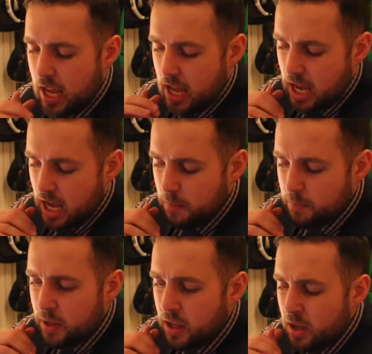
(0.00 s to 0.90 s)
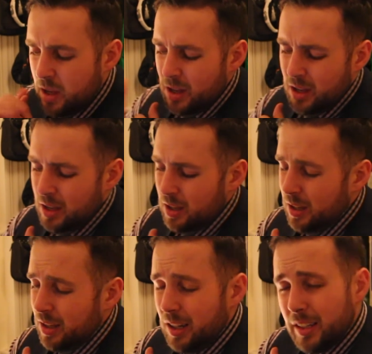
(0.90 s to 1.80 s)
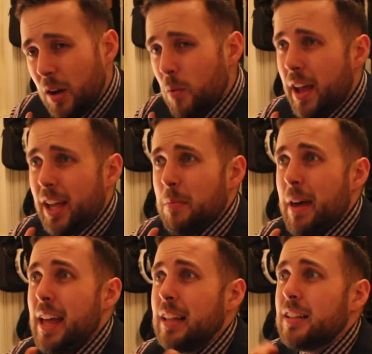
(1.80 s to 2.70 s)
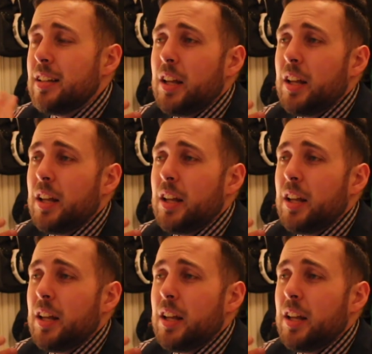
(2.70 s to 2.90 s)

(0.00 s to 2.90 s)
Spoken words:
I don't recommend,